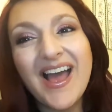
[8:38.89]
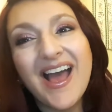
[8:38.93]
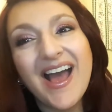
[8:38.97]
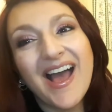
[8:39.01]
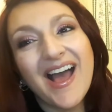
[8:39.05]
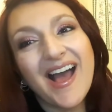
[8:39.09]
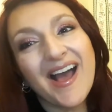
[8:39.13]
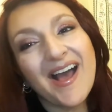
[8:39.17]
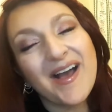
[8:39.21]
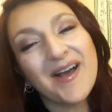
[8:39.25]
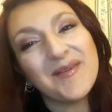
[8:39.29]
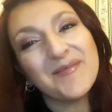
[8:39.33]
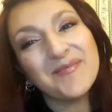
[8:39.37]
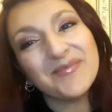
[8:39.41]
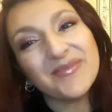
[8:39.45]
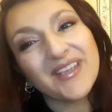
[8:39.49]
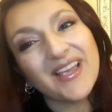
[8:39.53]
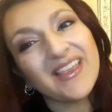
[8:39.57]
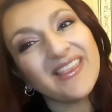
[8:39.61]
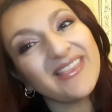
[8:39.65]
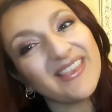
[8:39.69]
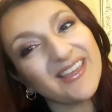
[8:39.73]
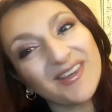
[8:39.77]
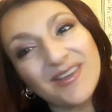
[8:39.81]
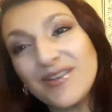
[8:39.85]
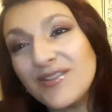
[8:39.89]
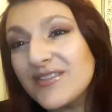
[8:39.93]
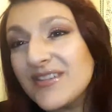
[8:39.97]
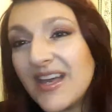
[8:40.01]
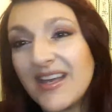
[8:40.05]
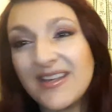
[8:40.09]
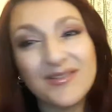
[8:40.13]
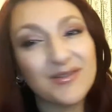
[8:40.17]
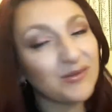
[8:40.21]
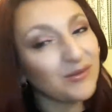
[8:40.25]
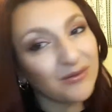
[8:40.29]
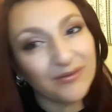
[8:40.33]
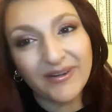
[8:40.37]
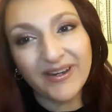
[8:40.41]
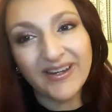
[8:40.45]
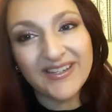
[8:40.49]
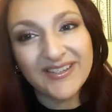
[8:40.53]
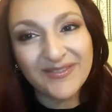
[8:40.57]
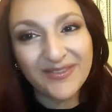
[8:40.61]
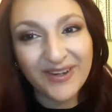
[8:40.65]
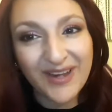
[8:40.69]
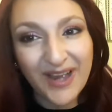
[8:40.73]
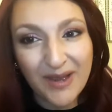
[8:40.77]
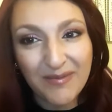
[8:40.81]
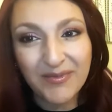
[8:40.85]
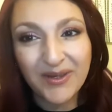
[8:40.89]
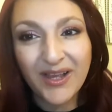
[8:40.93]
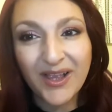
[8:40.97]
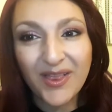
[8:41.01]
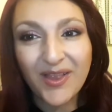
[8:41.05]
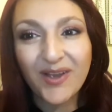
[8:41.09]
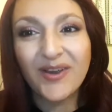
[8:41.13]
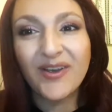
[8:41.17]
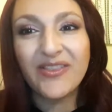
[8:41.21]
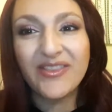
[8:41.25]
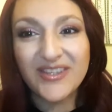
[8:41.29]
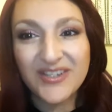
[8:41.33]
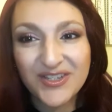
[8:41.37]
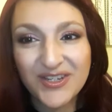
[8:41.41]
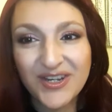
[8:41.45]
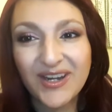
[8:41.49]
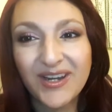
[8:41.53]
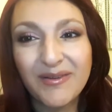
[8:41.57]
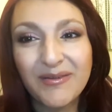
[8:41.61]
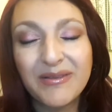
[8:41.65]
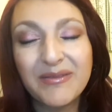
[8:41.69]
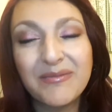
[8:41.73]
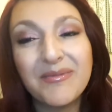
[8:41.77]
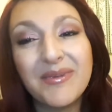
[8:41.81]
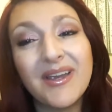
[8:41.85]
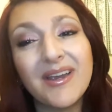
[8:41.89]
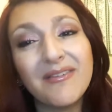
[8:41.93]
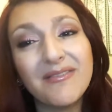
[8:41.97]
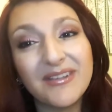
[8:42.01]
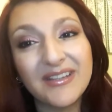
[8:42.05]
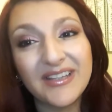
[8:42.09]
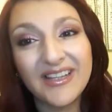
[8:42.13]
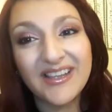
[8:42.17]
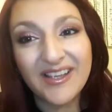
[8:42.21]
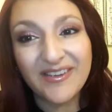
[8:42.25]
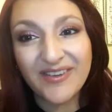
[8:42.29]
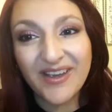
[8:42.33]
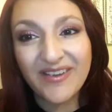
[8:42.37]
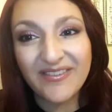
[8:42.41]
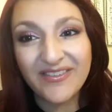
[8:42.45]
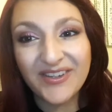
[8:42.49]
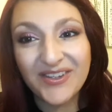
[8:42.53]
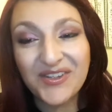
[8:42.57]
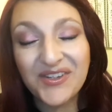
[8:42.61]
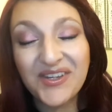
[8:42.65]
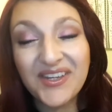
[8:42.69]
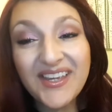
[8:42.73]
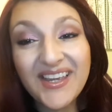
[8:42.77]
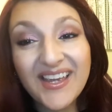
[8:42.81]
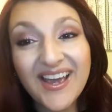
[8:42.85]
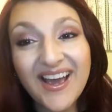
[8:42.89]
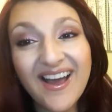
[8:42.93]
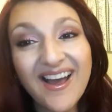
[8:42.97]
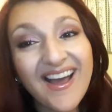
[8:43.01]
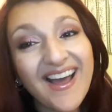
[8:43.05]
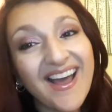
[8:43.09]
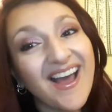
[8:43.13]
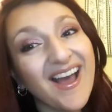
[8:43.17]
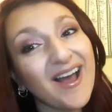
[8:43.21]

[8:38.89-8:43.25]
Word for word: Um, and thank you as always for coming along on the journey with me. I really love having you here.